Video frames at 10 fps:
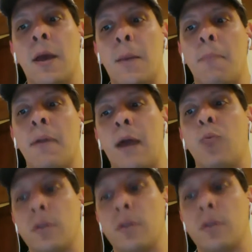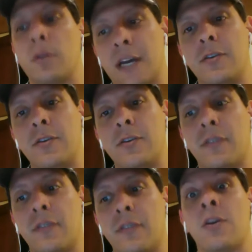But I will tell you,
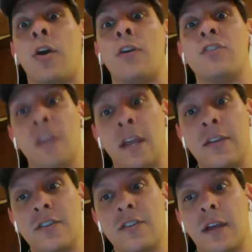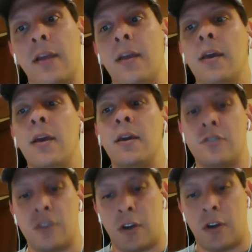things are changing. In
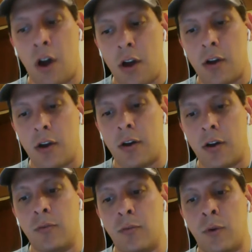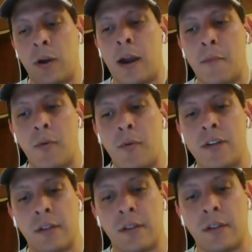Chicago, where I'm
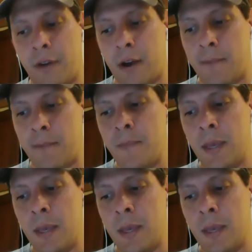originally from,